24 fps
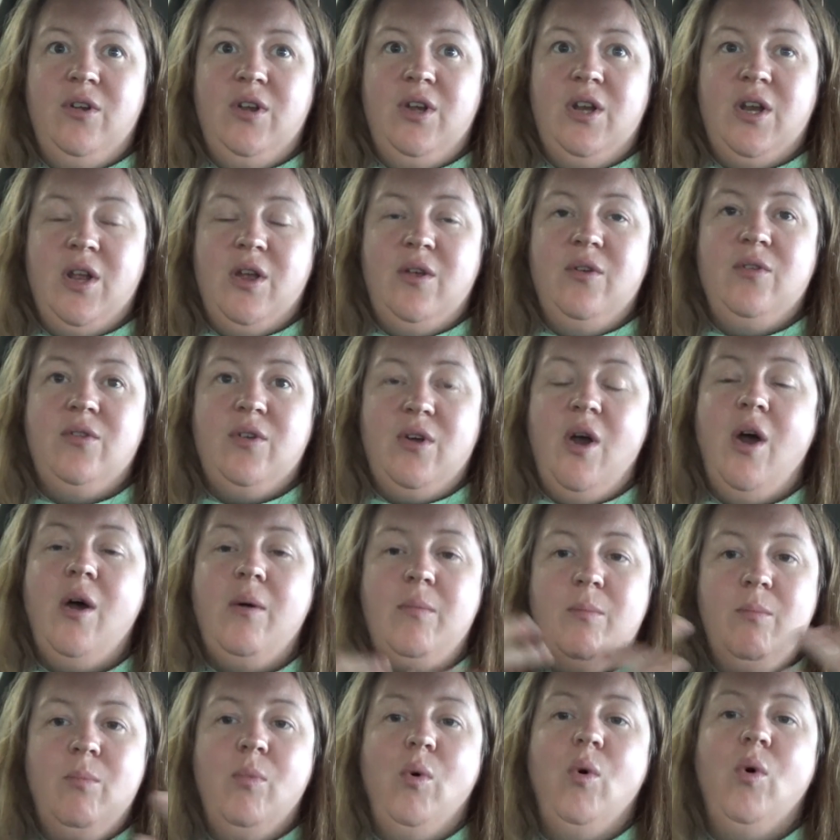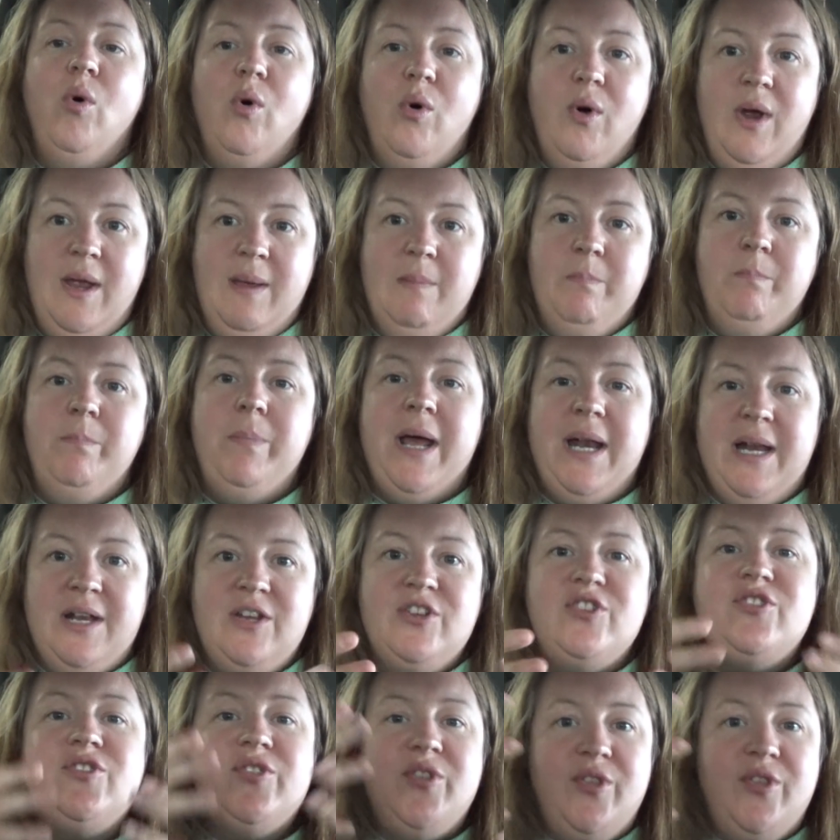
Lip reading: you know, more embellished